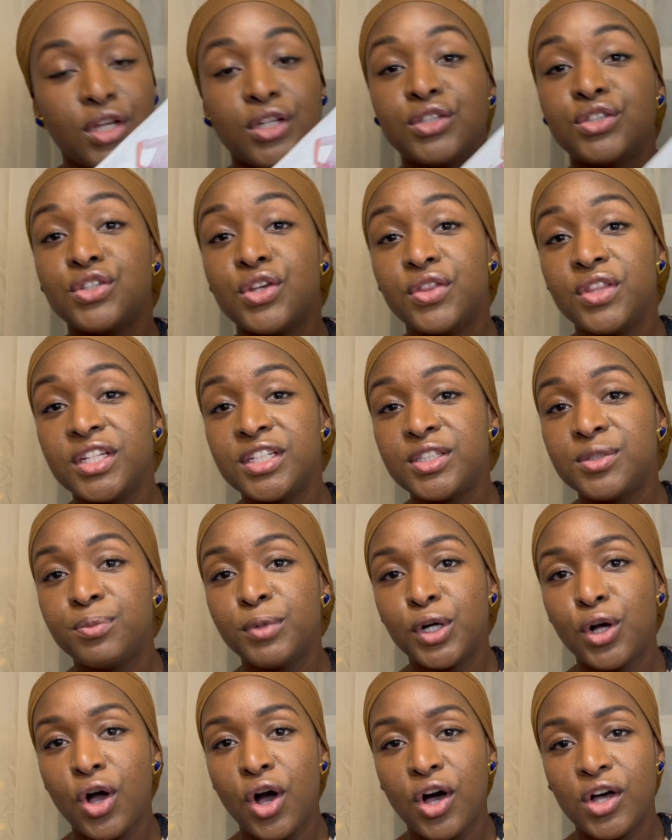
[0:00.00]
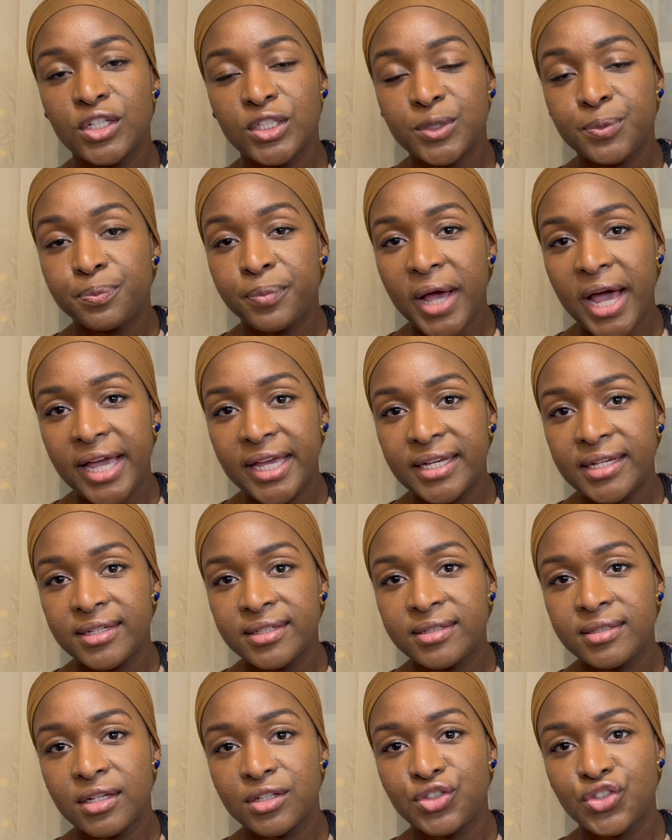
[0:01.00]
So this McCall's
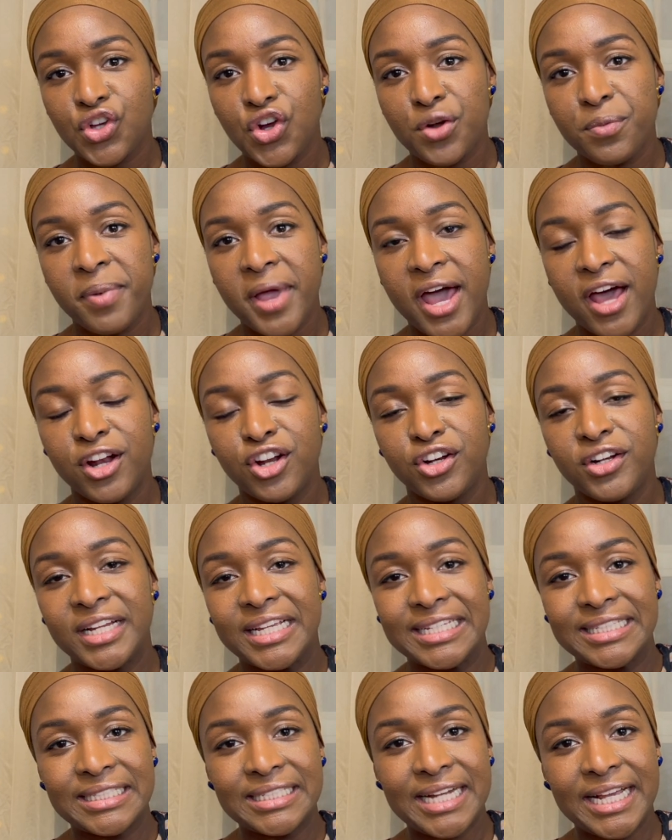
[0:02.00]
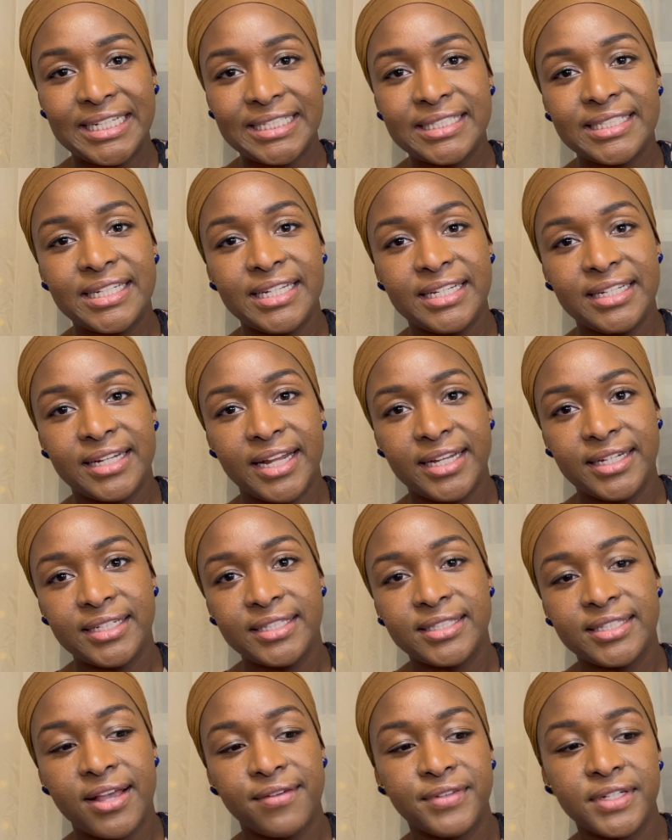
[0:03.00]
bias skirt pattern is
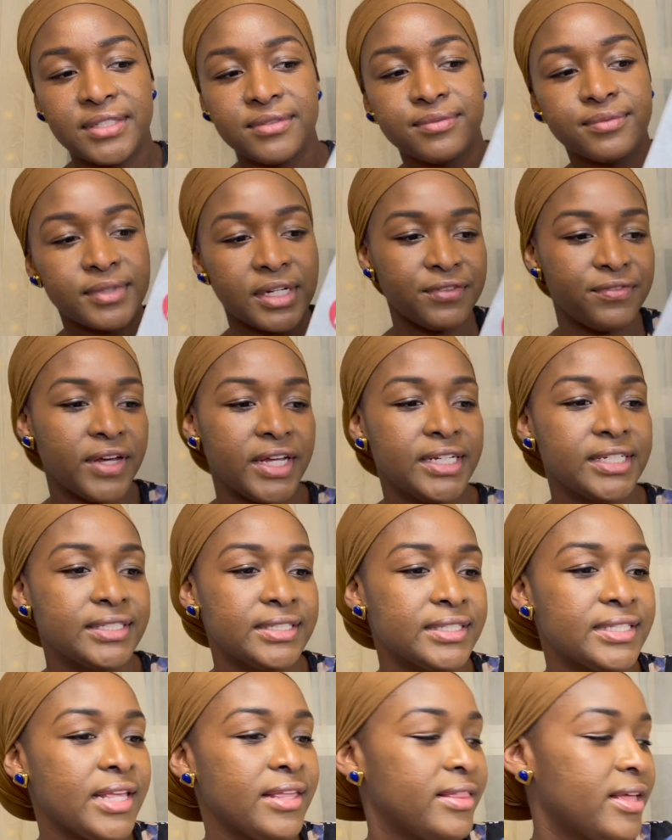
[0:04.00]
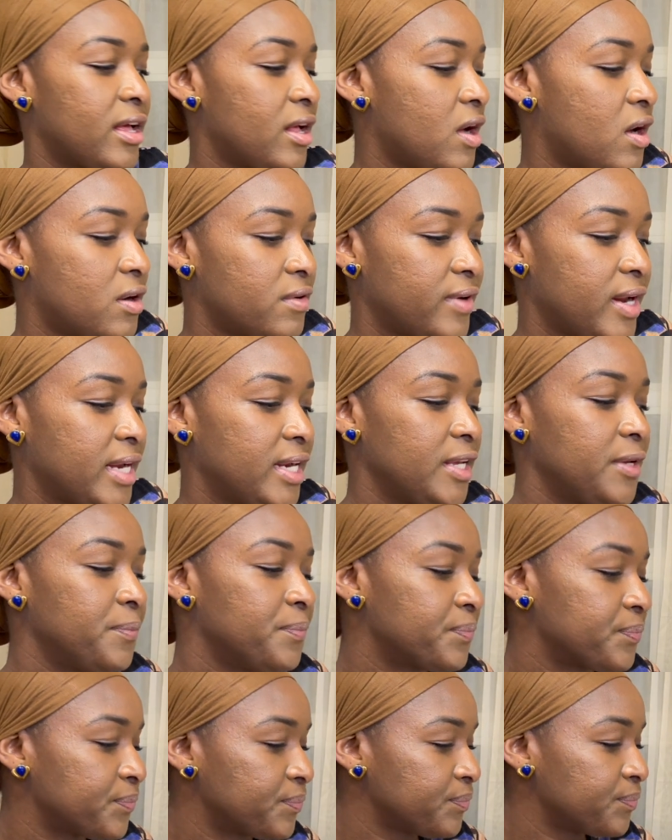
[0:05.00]
1997, if I didn't say that already.
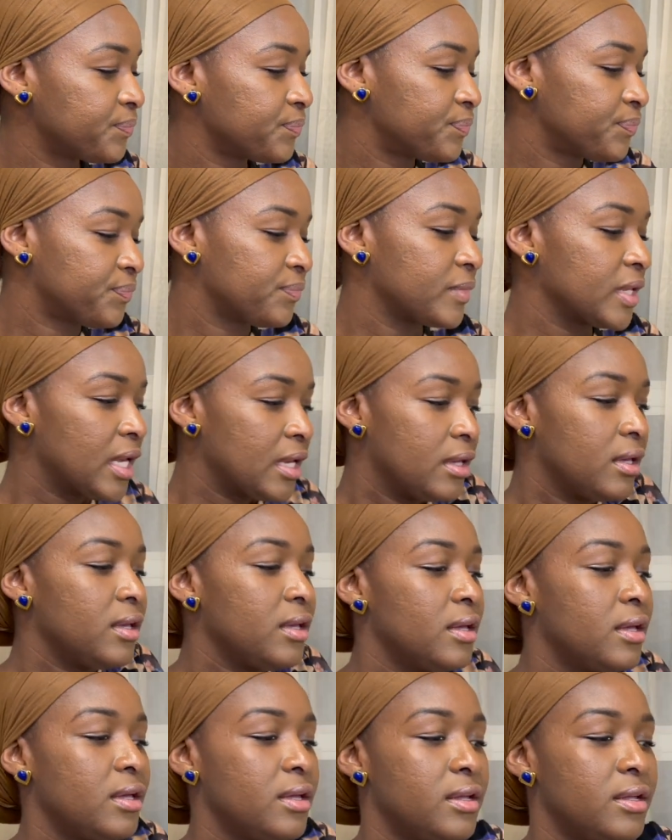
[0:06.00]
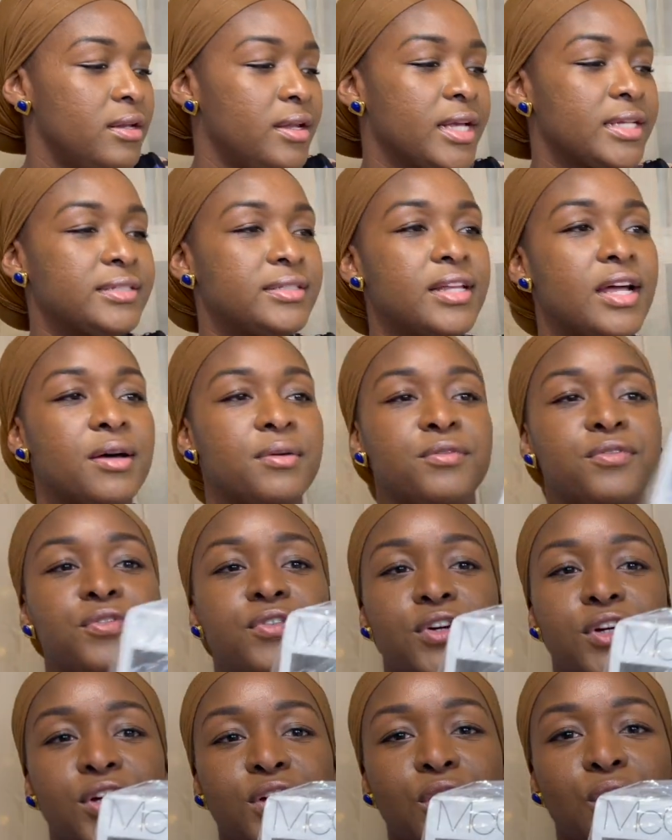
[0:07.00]
Next up,
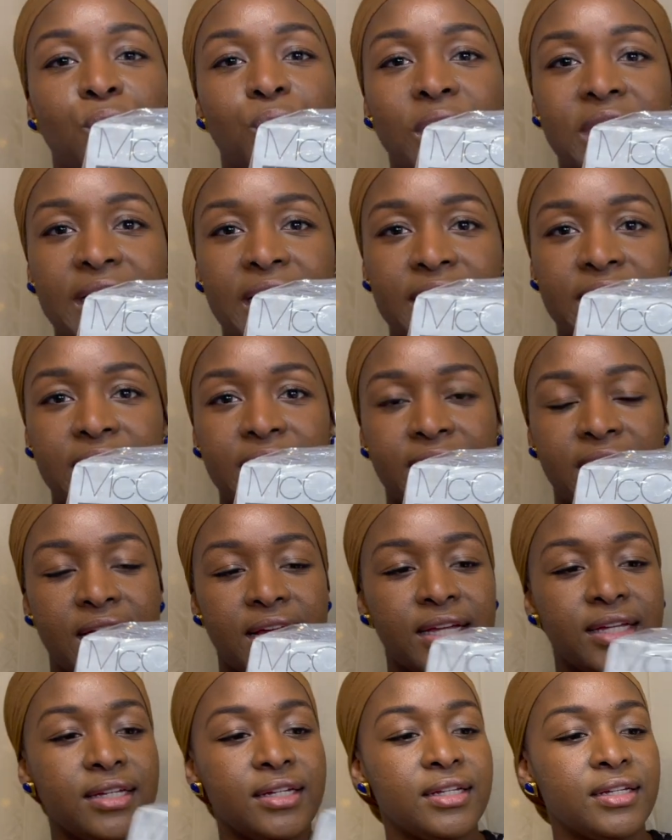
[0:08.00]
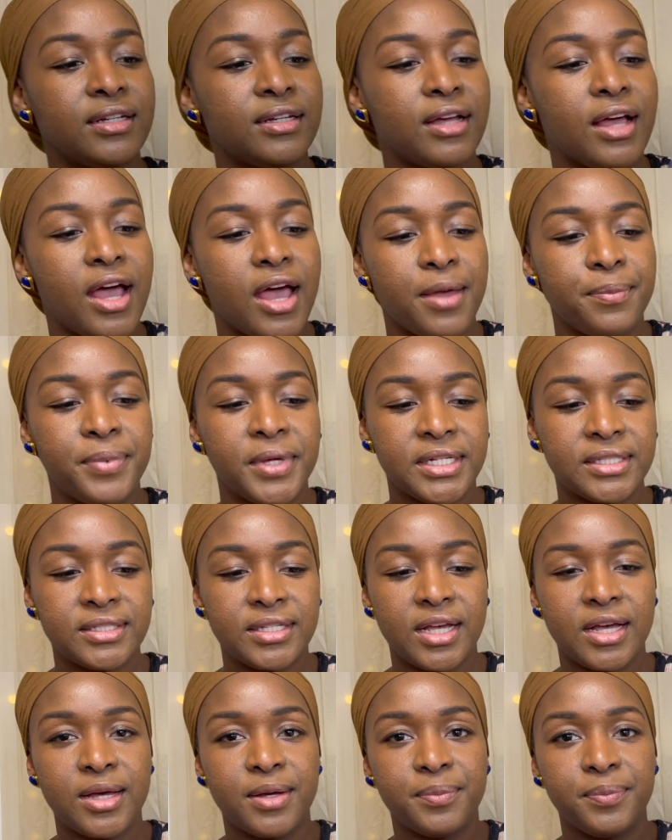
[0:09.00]
for $1.99, I picked
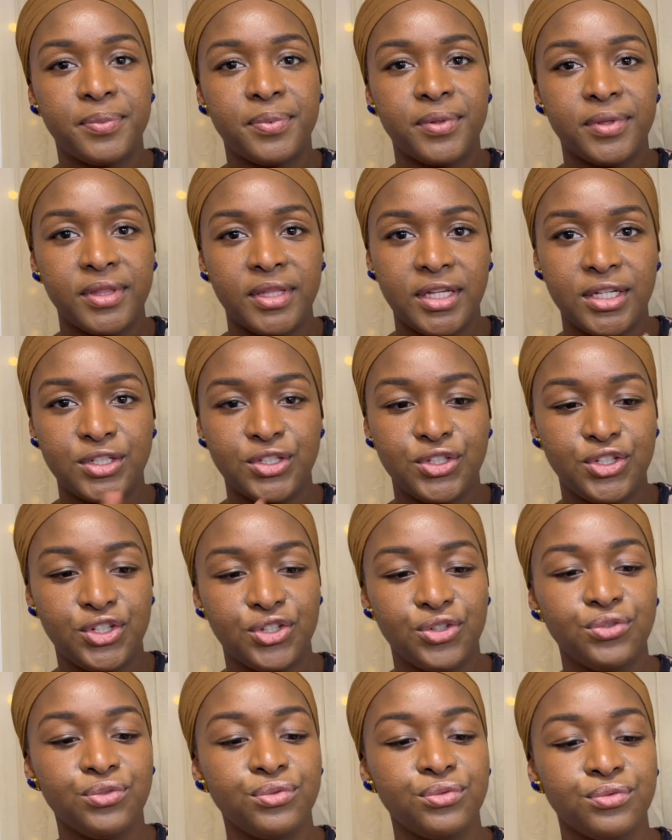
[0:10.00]
up these two.